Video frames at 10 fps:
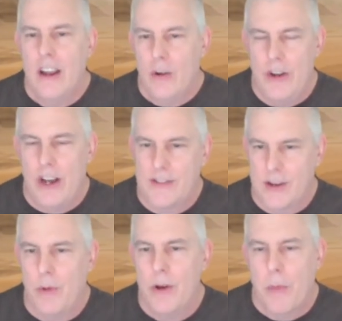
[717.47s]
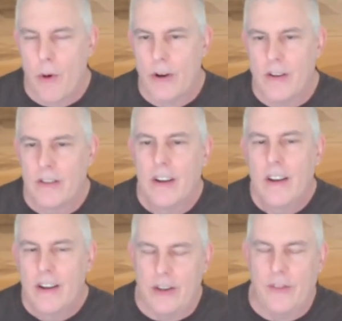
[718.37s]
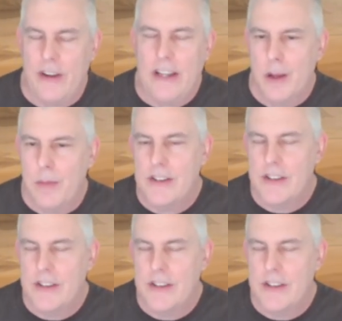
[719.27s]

When you got someone important to defeat them, it's an